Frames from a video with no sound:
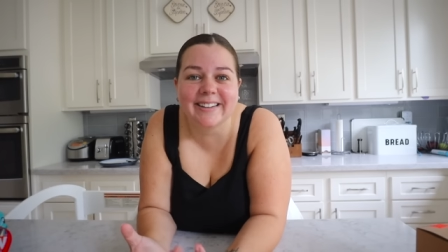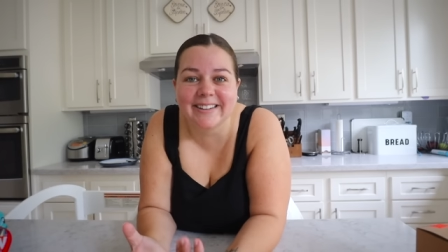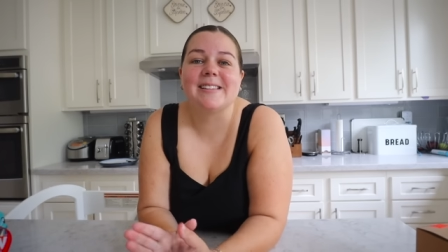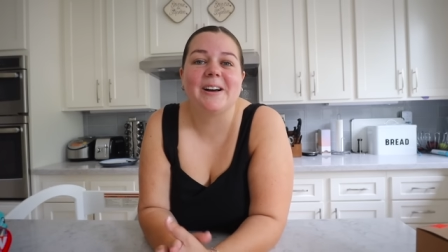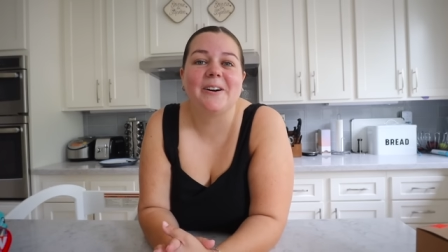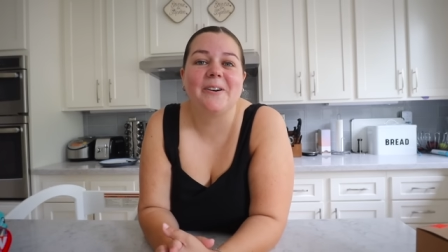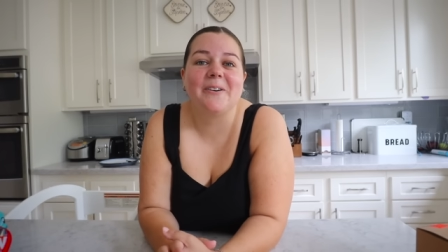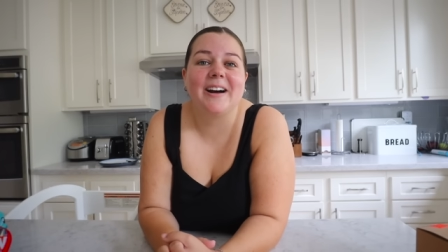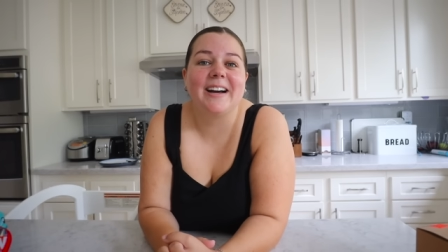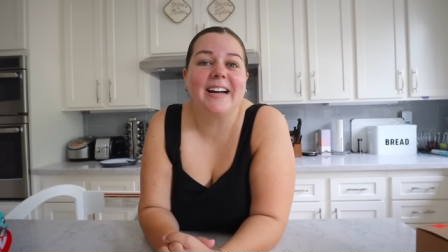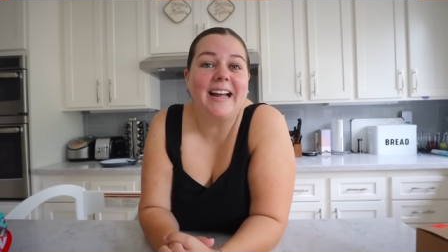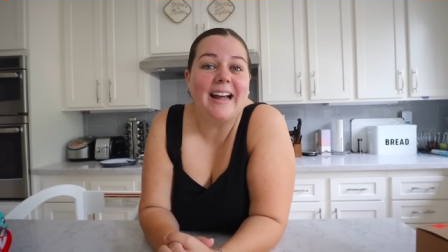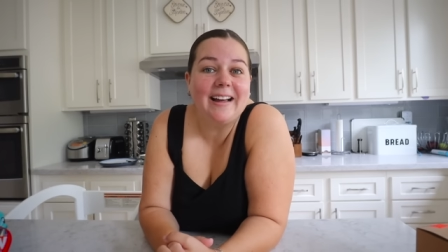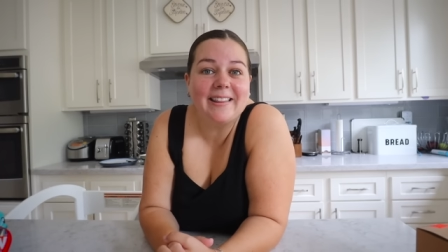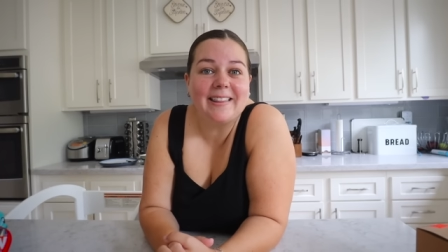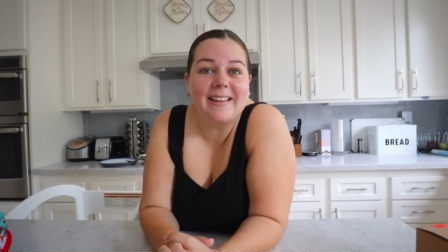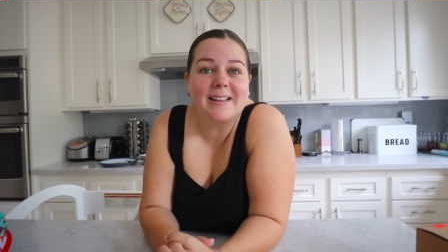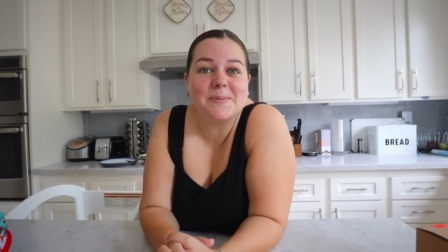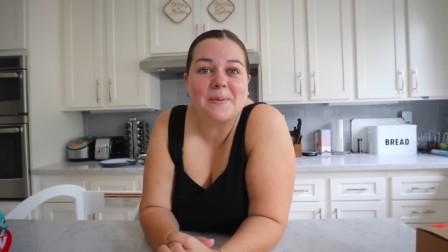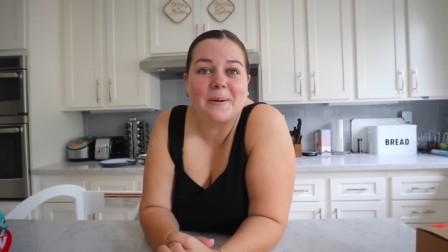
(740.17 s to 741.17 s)
So uh, yeah,
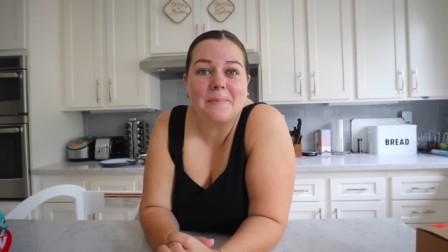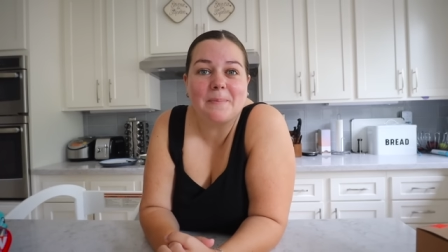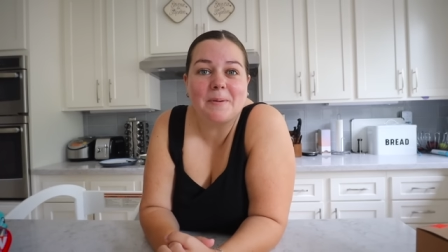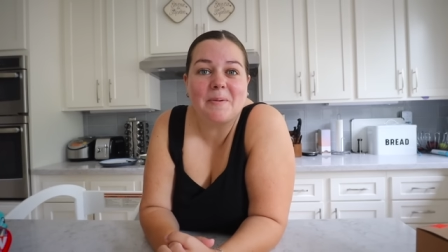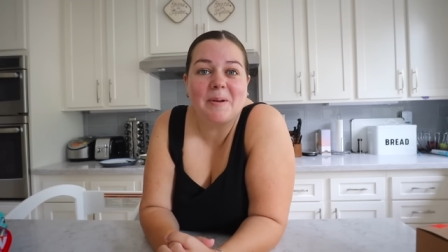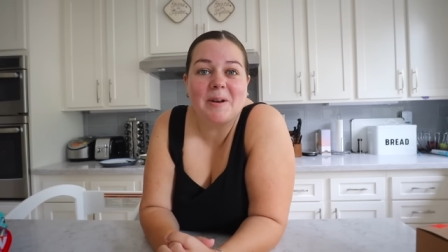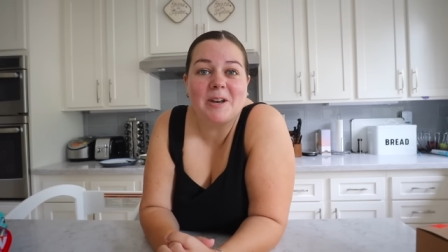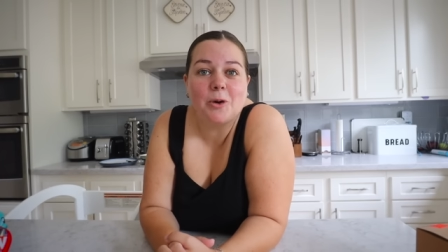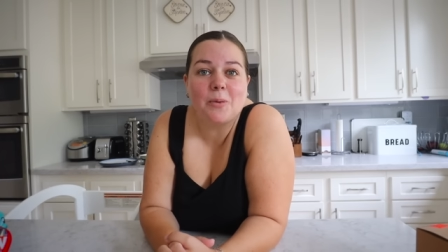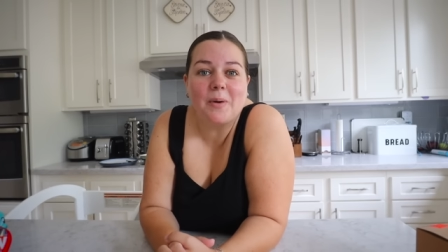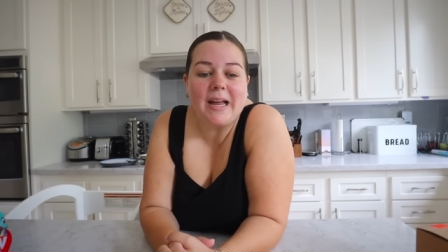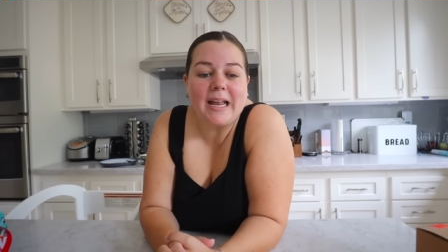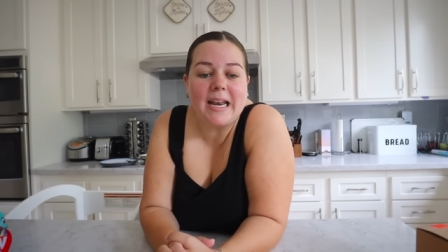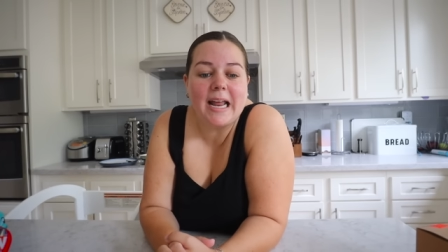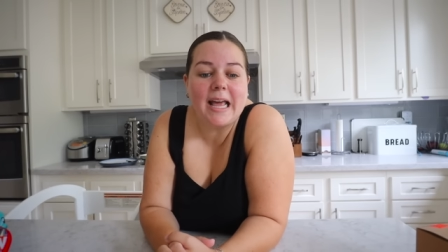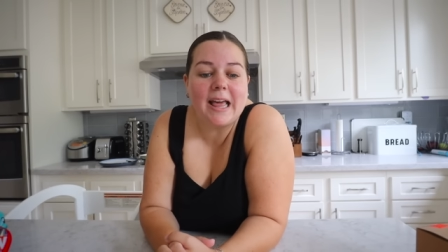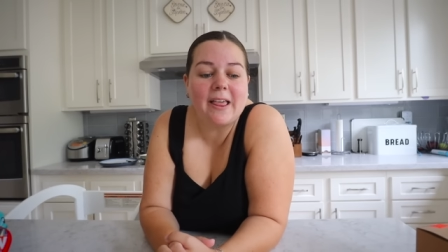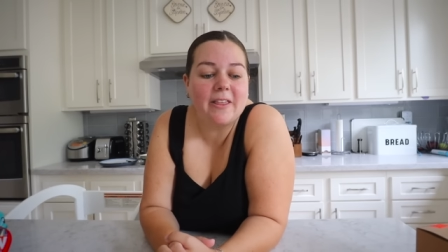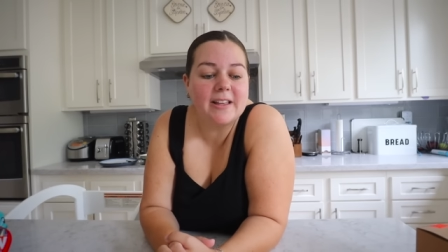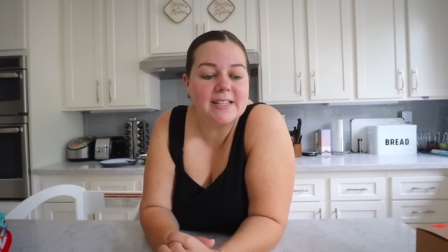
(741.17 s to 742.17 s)
that's what I'm gonna be doing
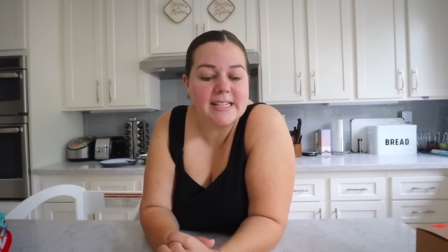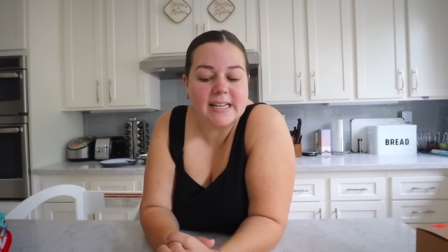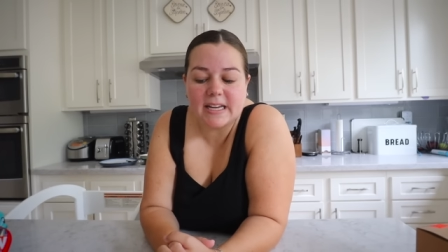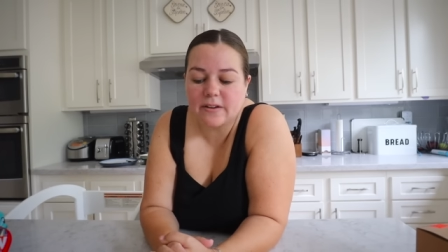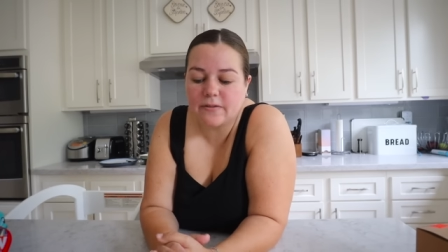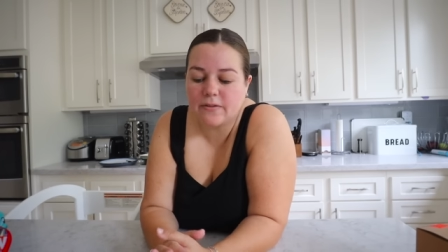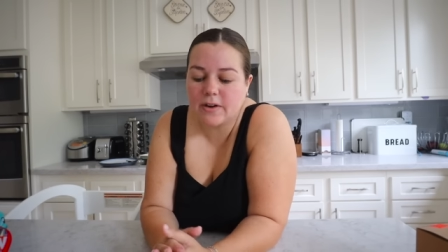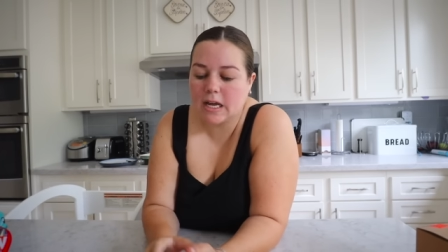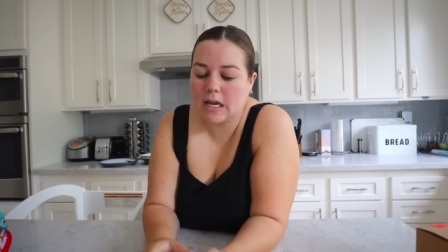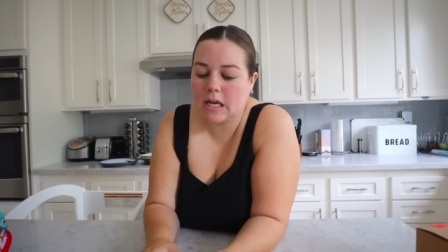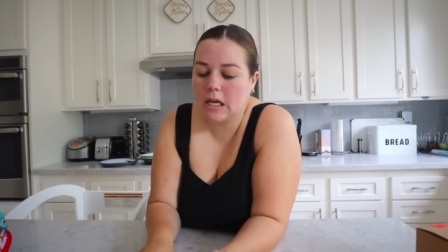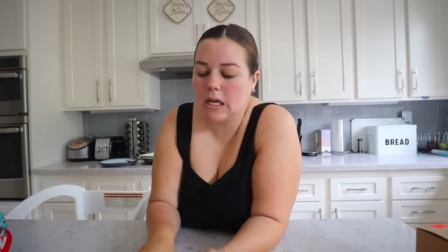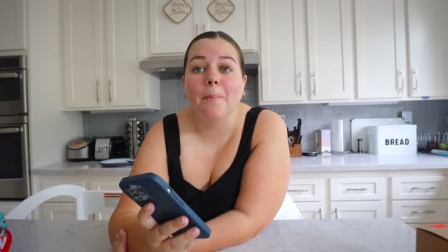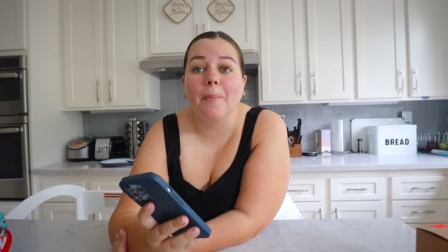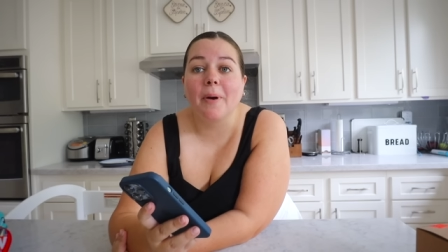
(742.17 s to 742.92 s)
this evening.